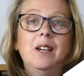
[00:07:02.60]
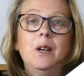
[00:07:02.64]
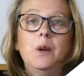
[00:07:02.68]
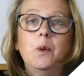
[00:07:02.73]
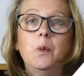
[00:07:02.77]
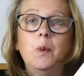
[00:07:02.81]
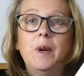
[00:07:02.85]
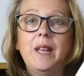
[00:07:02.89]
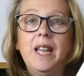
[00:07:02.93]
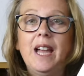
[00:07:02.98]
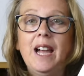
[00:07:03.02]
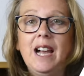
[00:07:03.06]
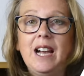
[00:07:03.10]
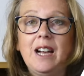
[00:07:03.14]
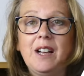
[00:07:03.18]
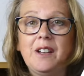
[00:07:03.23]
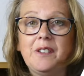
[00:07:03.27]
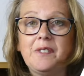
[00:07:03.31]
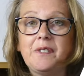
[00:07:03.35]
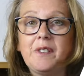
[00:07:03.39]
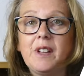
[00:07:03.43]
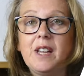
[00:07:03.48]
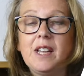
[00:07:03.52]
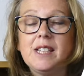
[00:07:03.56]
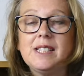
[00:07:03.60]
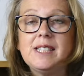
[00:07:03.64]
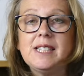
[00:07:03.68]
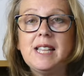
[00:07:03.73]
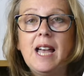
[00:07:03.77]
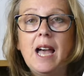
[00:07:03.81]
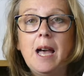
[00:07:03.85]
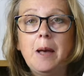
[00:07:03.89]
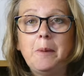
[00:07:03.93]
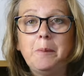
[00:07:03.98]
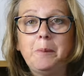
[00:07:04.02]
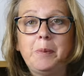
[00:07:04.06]
we have a
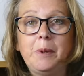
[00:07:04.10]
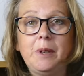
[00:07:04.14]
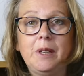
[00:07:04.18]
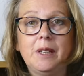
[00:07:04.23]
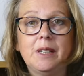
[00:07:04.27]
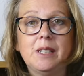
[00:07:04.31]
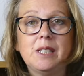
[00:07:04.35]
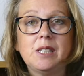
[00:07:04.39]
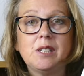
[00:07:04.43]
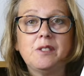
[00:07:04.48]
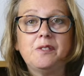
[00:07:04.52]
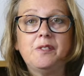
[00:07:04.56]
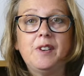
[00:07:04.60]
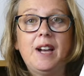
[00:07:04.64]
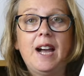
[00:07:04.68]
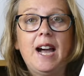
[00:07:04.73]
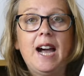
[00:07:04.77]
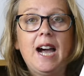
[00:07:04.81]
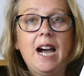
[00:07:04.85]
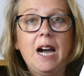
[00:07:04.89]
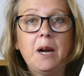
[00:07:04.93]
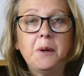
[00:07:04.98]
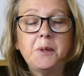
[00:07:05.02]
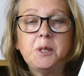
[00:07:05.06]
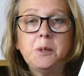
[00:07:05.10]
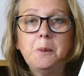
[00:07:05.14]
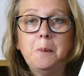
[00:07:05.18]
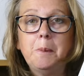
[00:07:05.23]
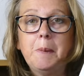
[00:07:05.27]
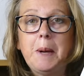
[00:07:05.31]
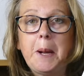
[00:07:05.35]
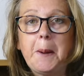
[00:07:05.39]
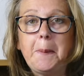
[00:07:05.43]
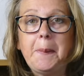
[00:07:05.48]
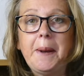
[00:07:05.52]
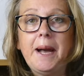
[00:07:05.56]
template for how to
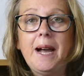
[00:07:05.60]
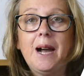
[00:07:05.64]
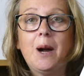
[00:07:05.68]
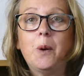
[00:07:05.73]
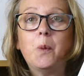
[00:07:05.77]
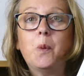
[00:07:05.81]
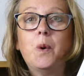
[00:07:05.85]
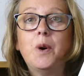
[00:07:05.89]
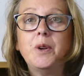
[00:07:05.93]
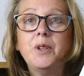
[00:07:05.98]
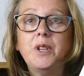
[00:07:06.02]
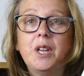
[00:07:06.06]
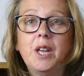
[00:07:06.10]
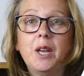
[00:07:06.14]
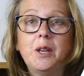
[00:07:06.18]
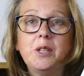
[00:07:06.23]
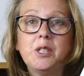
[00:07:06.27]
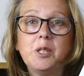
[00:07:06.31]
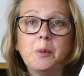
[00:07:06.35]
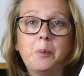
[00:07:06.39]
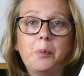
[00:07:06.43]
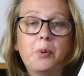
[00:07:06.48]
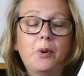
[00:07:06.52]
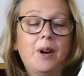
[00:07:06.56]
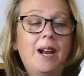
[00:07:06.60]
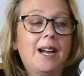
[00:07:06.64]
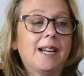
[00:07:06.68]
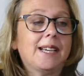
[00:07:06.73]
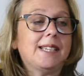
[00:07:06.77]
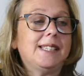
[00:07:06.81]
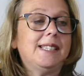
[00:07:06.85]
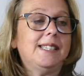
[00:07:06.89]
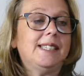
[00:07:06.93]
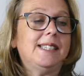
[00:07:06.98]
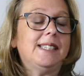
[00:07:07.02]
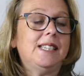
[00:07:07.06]
map out what you're going to
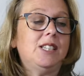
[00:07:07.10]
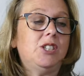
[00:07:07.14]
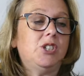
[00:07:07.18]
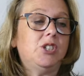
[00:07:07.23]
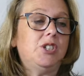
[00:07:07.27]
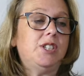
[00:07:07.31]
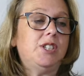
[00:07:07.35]
practice each